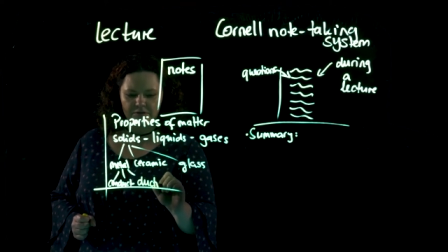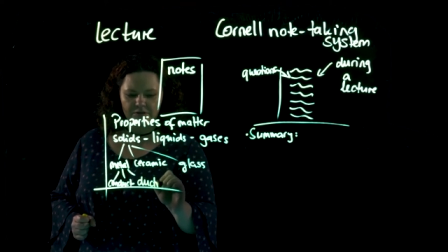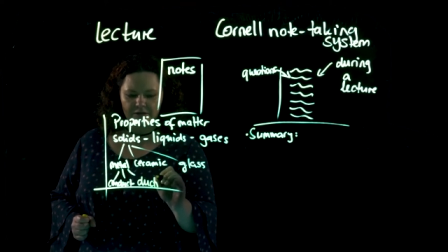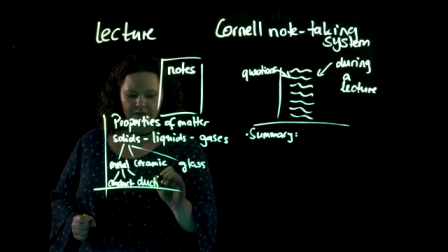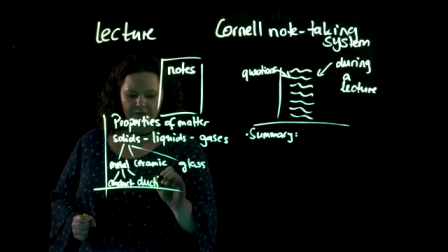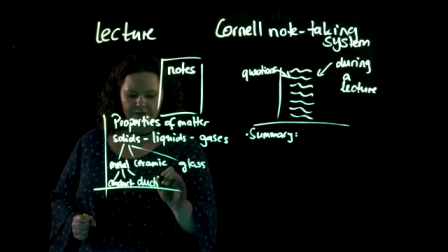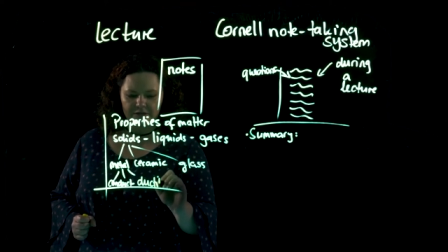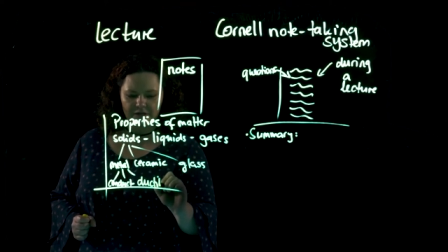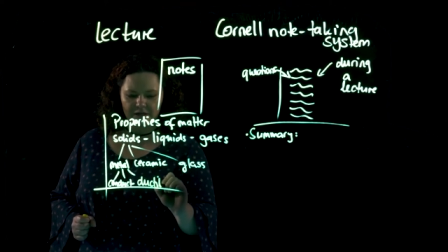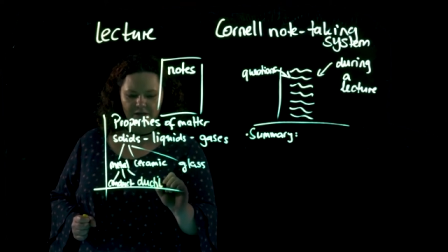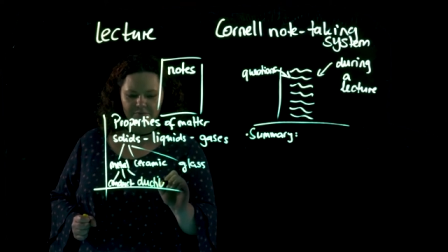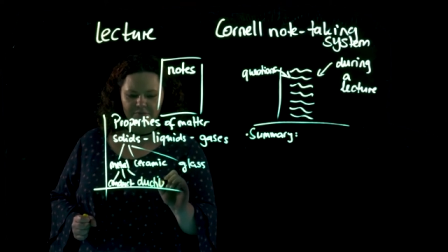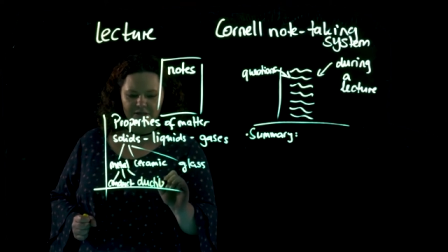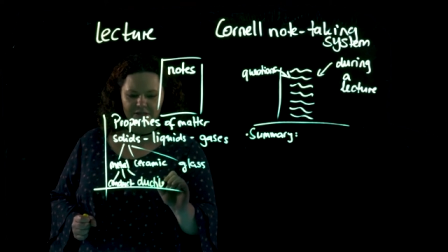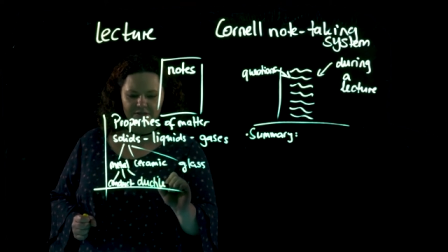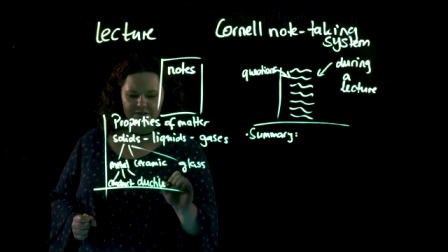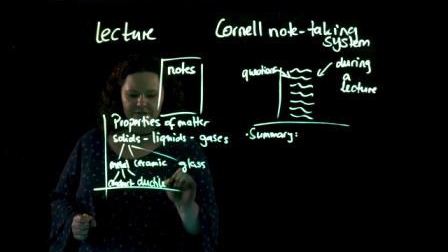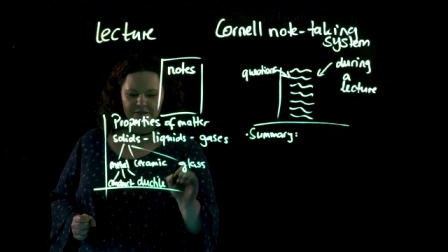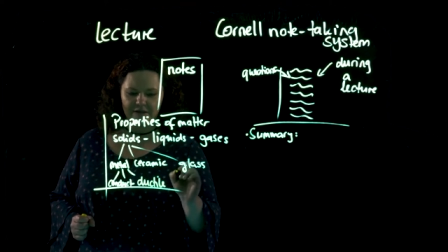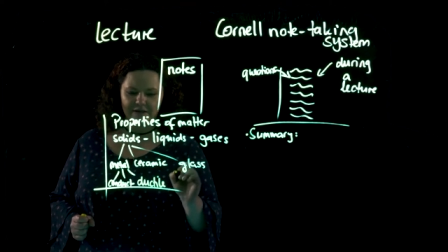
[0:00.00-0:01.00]
Ductile
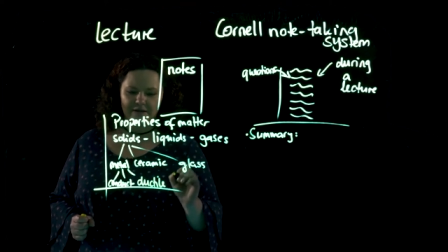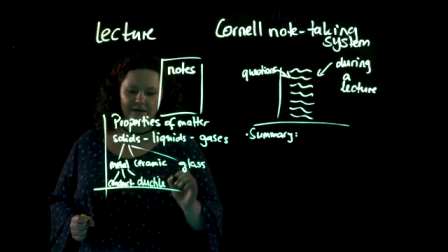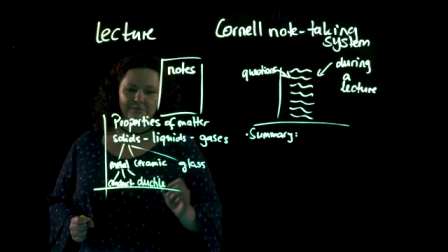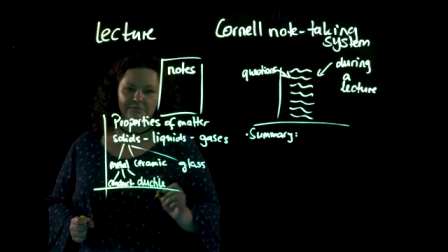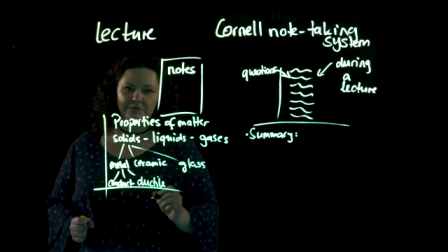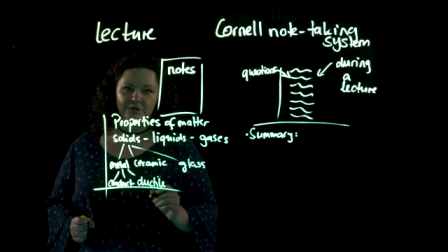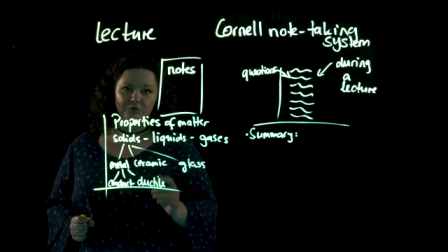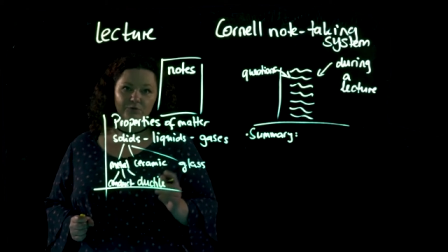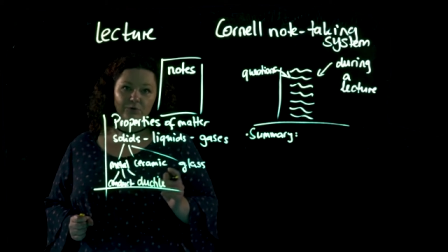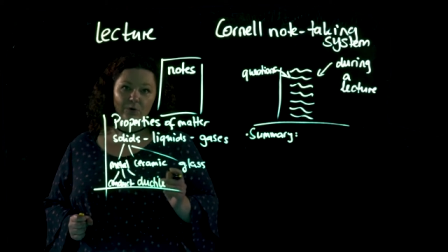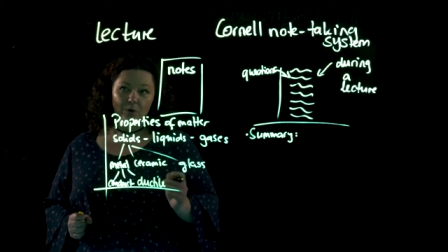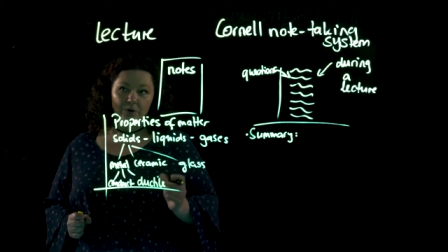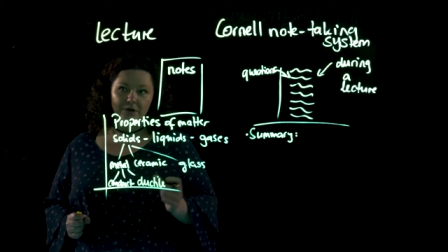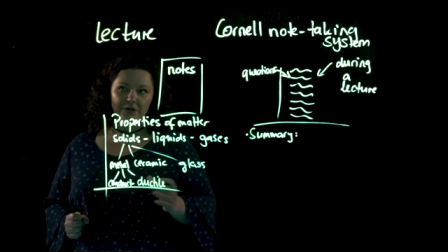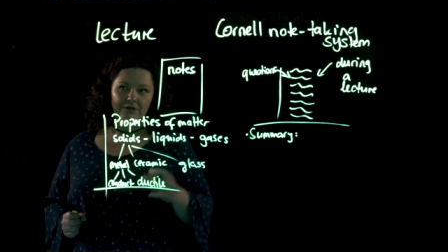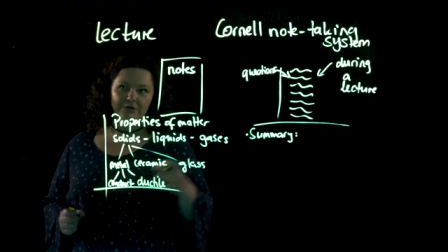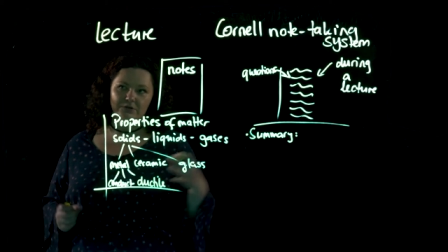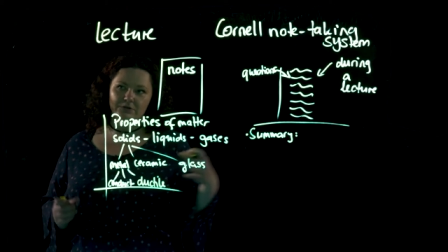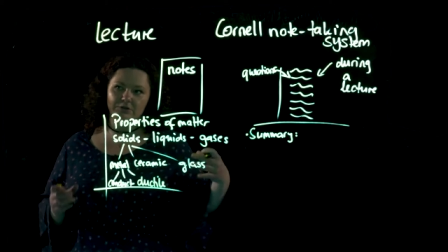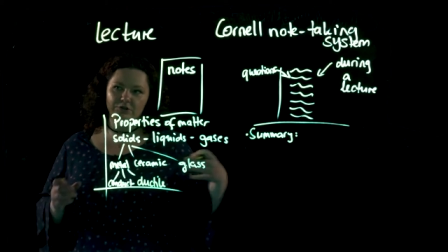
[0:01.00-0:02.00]
means they can be
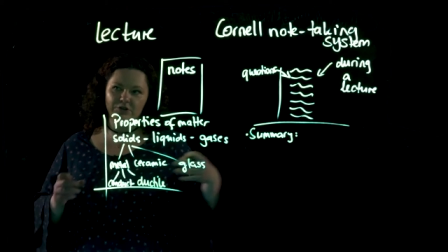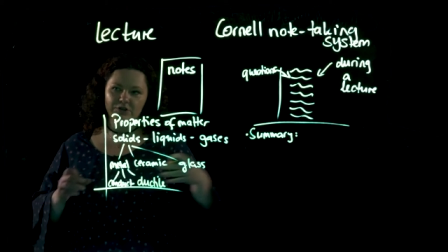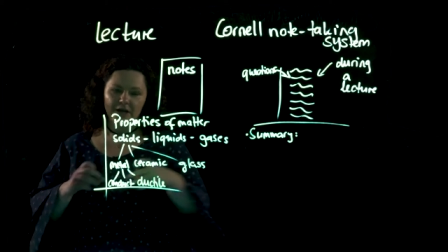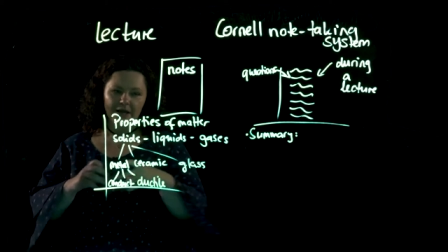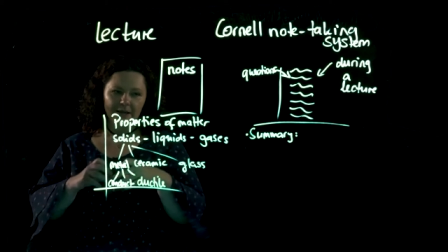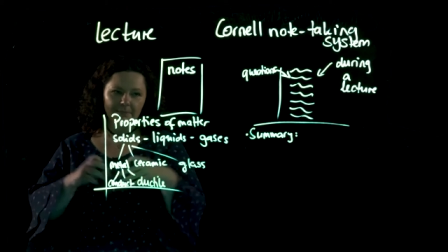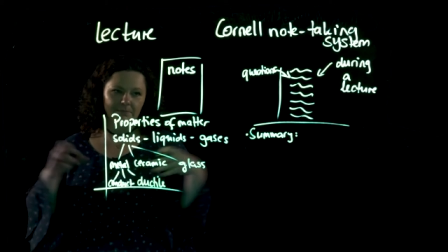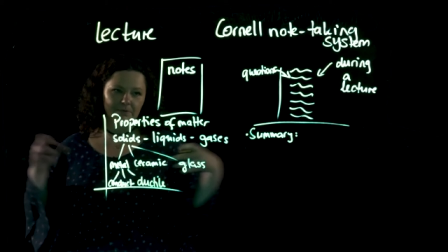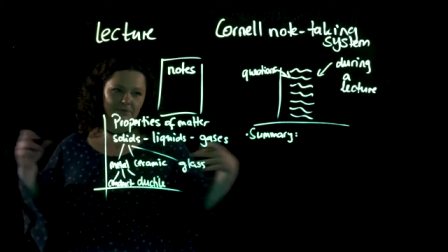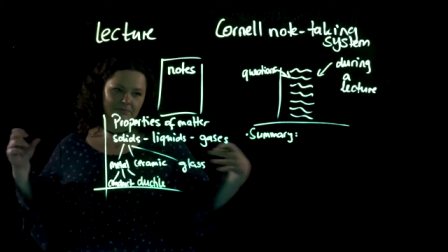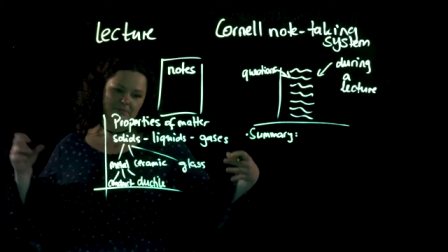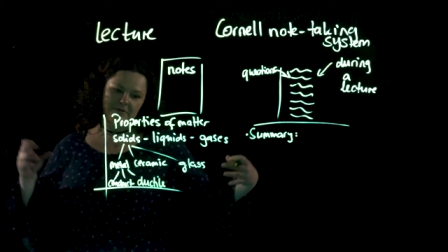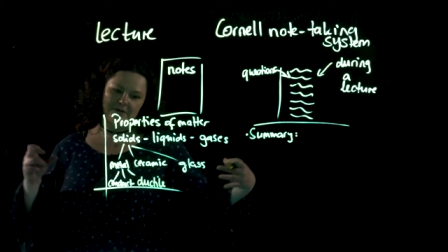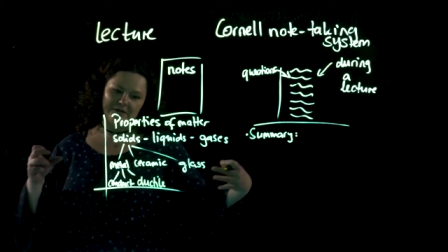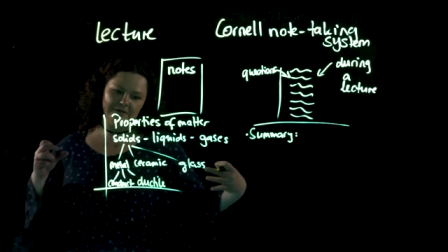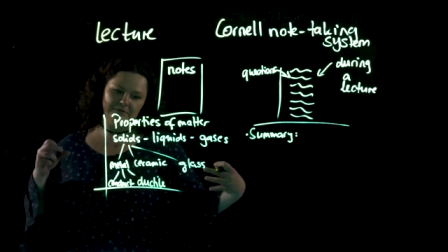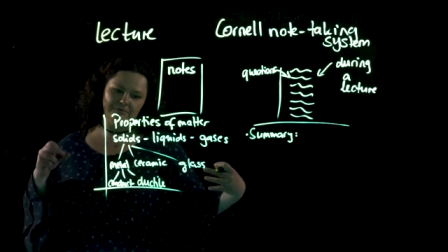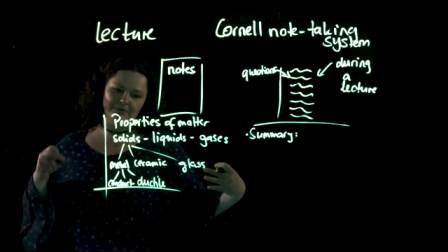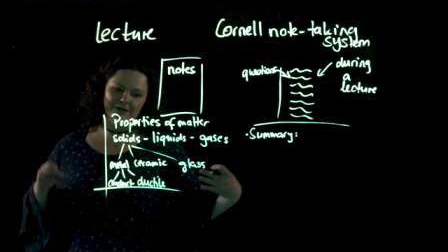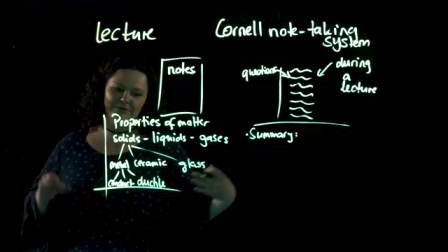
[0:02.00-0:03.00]
drawn into shape.
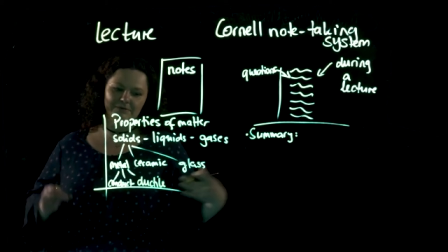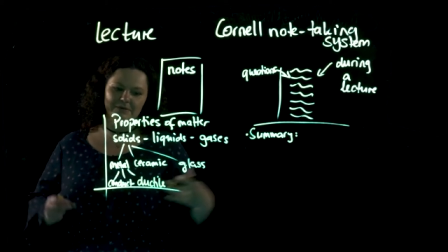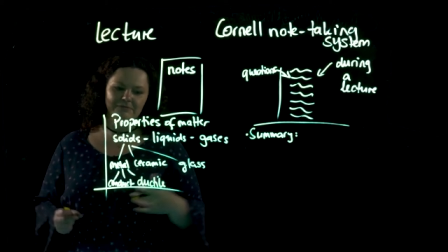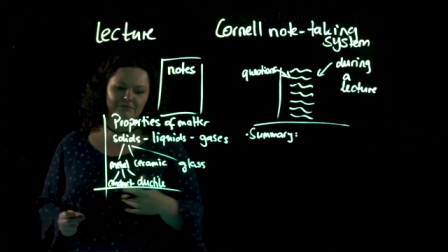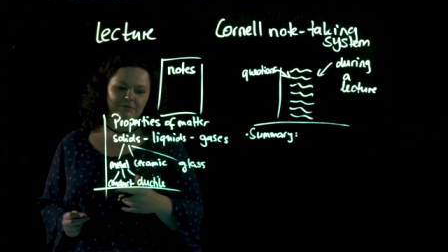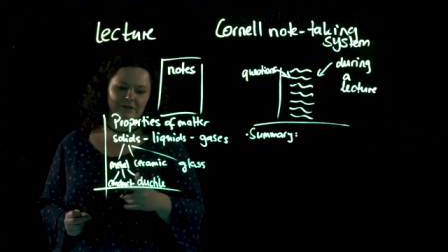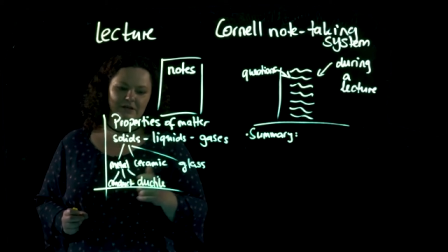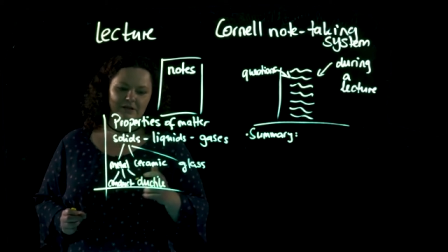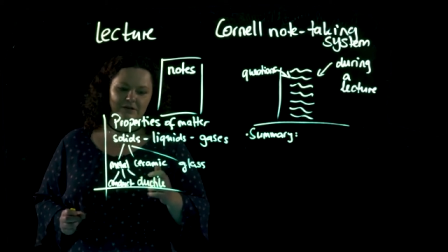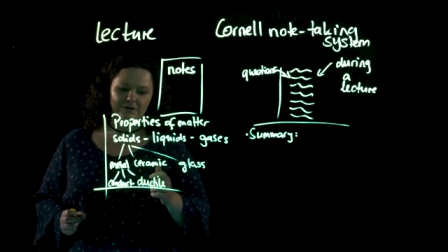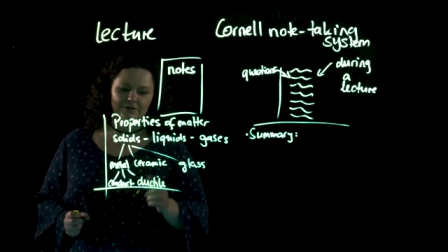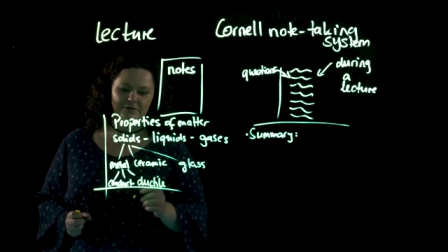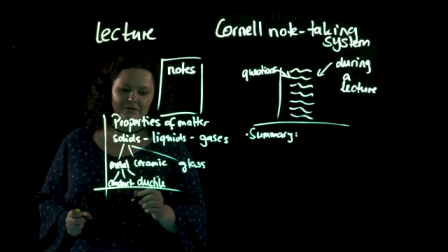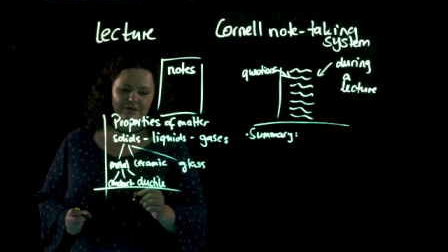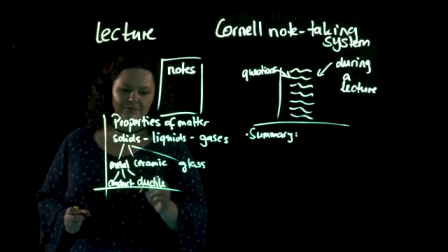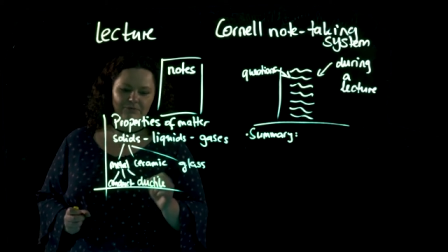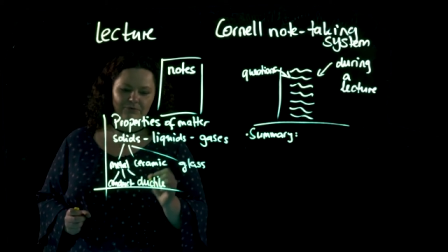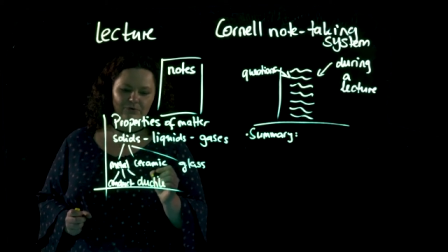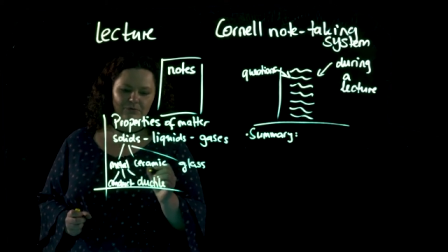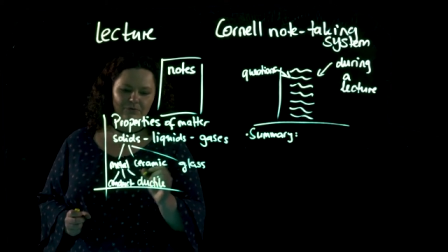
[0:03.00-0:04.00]
That's why we can use
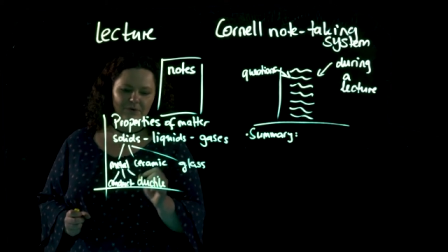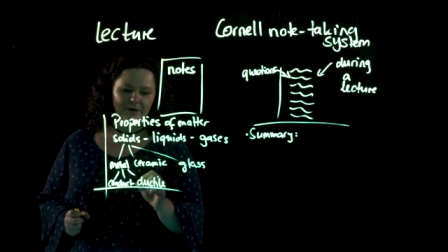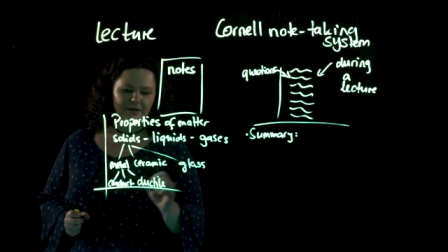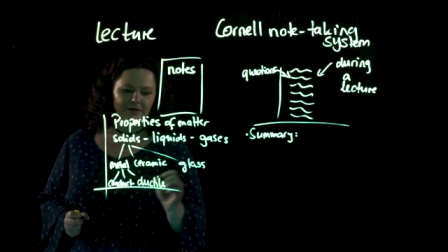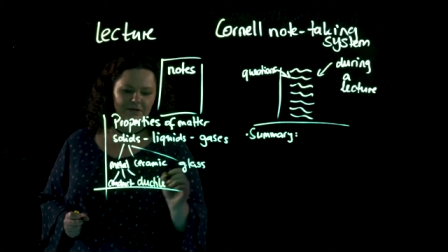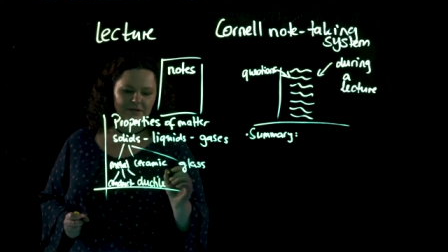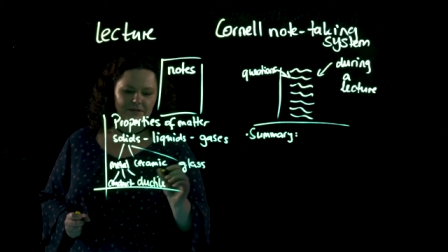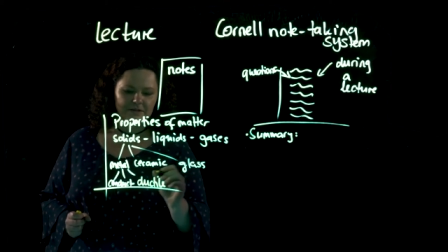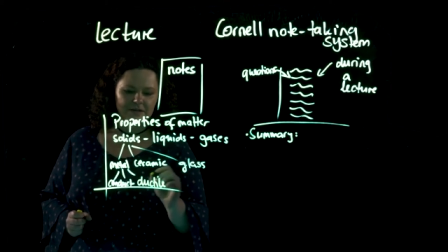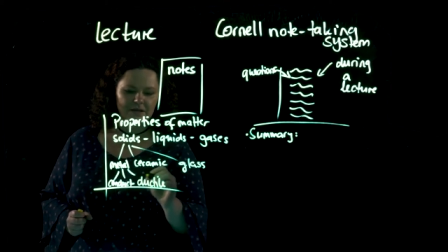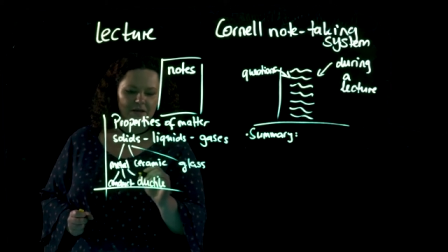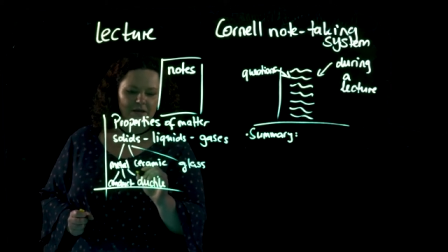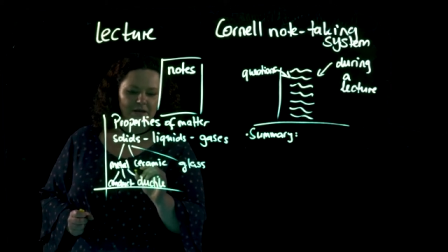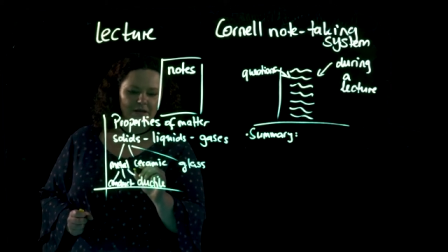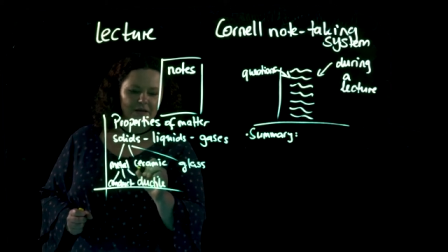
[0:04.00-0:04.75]
them for wires.